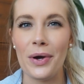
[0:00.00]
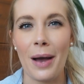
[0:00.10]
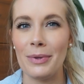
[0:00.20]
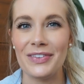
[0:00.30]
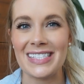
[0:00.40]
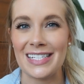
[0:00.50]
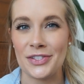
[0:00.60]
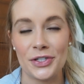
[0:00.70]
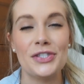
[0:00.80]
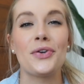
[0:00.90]
a couple of
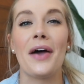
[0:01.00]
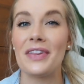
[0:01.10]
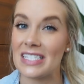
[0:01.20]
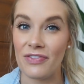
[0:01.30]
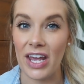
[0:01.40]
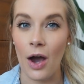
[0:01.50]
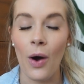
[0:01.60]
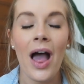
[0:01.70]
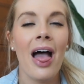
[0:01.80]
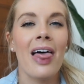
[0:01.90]
accessories throughout this video
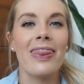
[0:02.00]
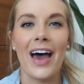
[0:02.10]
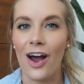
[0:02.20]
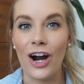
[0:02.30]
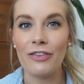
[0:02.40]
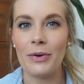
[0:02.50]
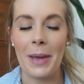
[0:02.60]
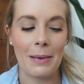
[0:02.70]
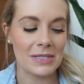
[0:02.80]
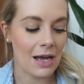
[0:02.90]
that aren't from
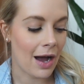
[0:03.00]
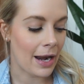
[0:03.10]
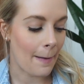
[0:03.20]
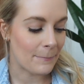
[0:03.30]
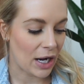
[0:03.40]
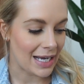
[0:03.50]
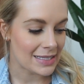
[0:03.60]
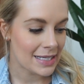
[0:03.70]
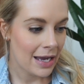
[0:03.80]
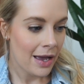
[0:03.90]
Amazon, but
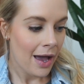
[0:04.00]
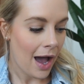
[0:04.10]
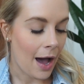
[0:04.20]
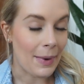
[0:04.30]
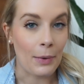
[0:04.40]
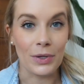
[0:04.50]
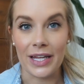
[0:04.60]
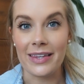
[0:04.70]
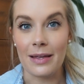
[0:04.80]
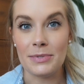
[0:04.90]
um, I will
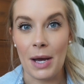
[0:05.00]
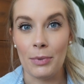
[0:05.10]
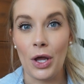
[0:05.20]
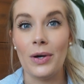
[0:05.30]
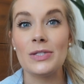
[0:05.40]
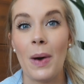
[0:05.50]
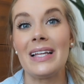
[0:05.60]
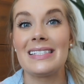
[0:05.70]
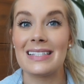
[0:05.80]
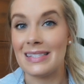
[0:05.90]
link them down below as well
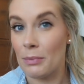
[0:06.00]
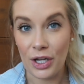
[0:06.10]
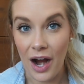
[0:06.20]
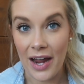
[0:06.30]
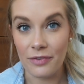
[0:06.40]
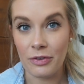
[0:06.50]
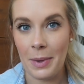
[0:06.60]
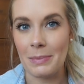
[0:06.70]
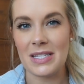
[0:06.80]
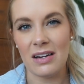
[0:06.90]
as a similar item from
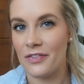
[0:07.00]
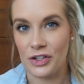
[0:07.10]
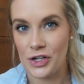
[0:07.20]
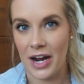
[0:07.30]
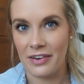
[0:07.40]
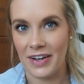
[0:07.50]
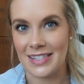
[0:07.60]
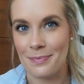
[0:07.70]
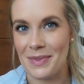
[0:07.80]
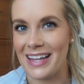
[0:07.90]
Amazon if you're trying to find
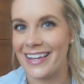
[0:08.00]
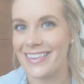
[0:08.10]
something like